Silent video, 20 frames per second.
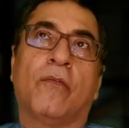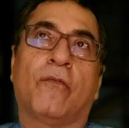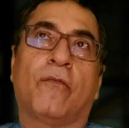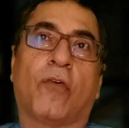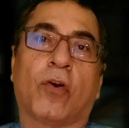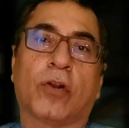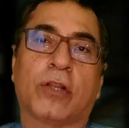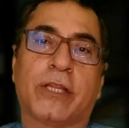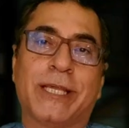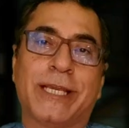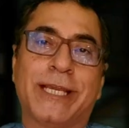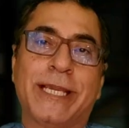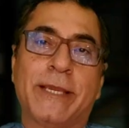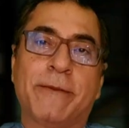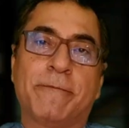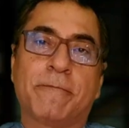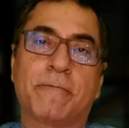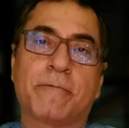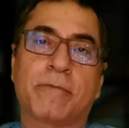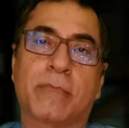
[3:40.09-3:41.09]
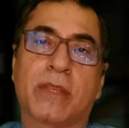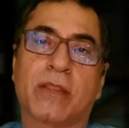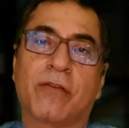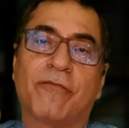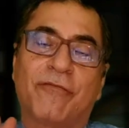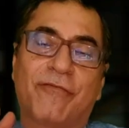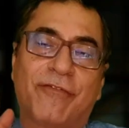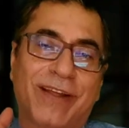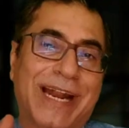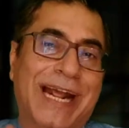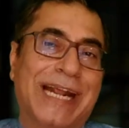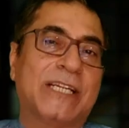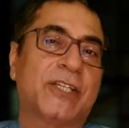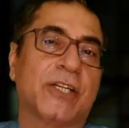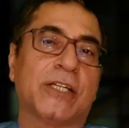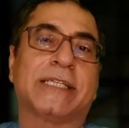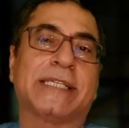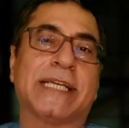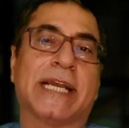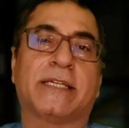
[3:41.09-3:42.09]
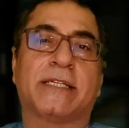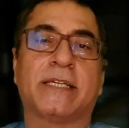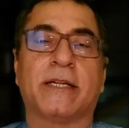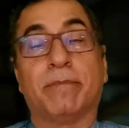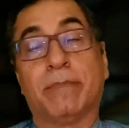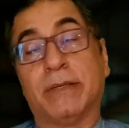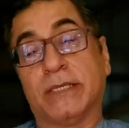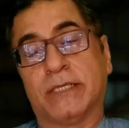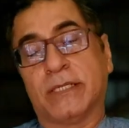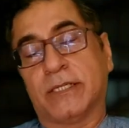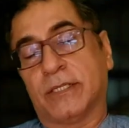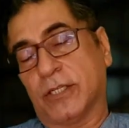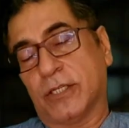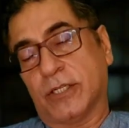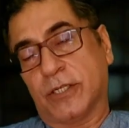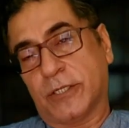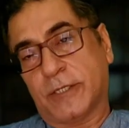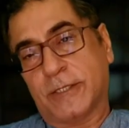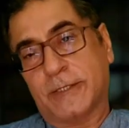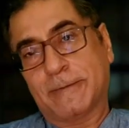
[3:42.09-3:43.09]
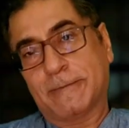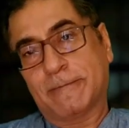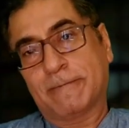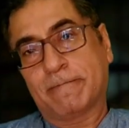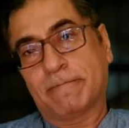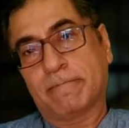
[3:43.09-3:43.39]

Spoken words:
for the financial sector businesses